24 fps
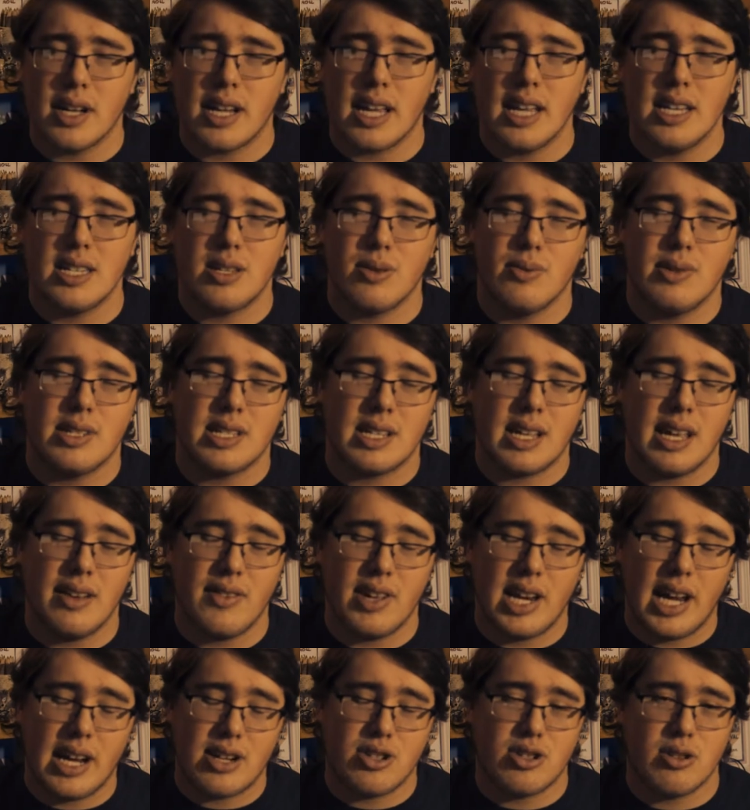into it to give it
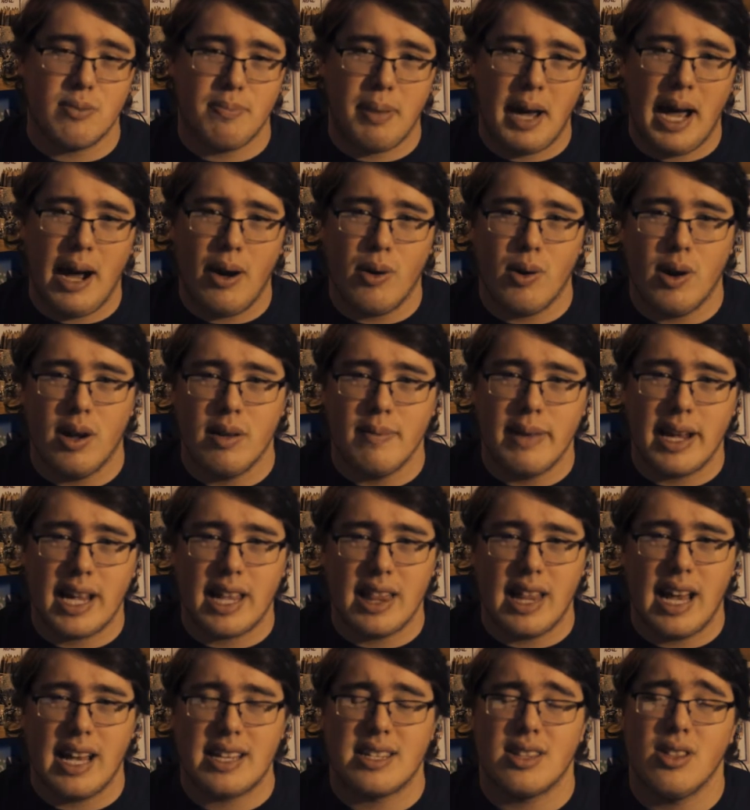extra power and make it
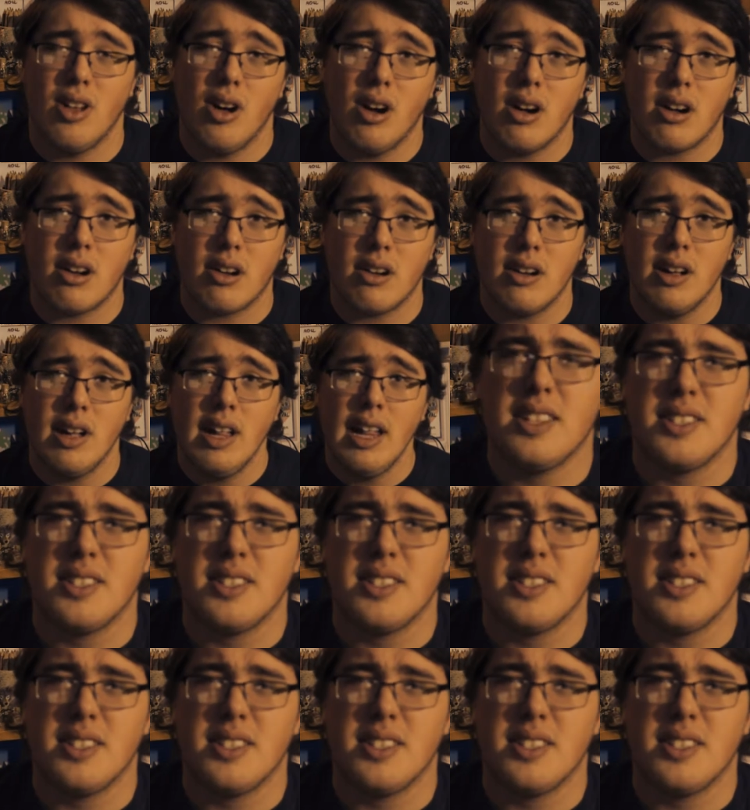last longer.